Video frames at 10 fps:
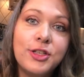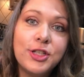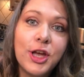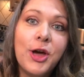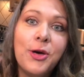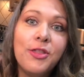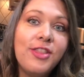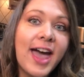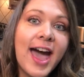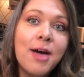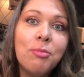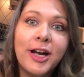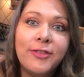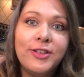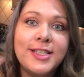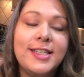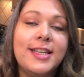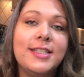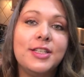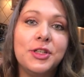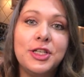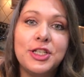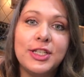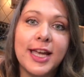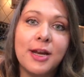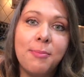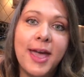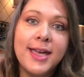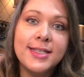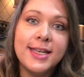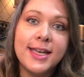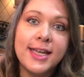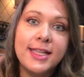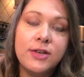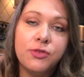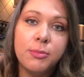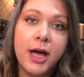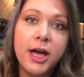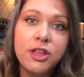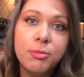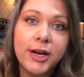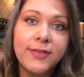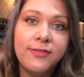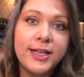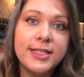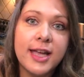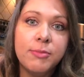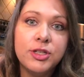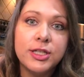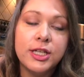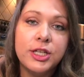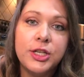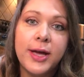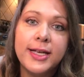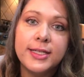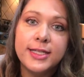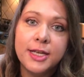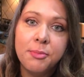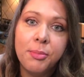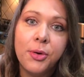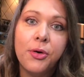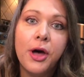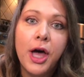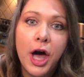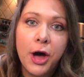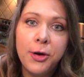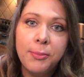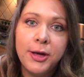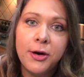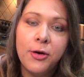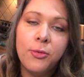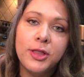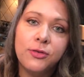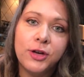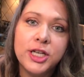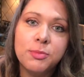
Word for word: So that breakfast is delicious and amazing. And then for my other breakfast, I'm just going to do a simple oatmeal with fresh